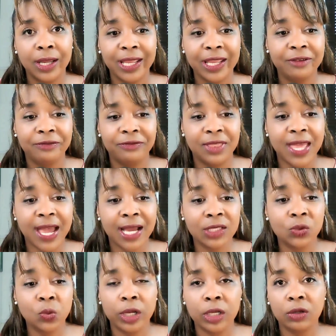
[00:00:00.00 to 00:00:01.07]
If
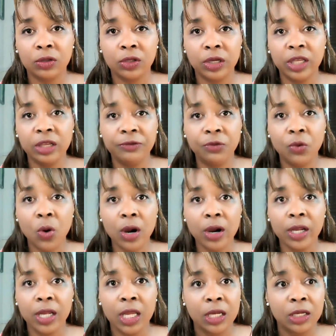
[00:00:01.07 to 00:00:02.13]
that's what you're looking
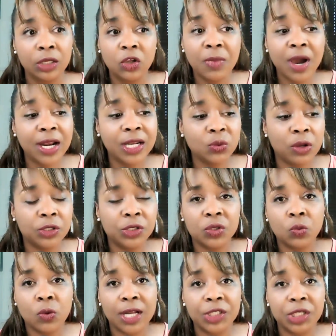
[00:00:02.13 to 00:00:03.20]
for, you might as well
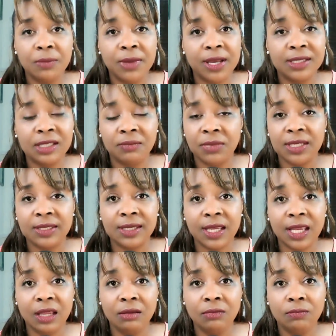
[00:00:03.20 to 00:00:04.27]
just watch
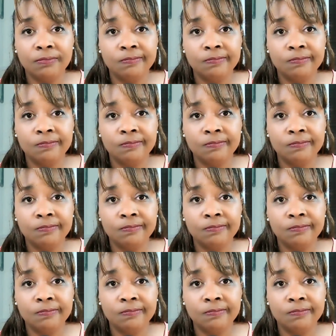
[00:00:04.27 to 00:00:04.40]
MSNBC.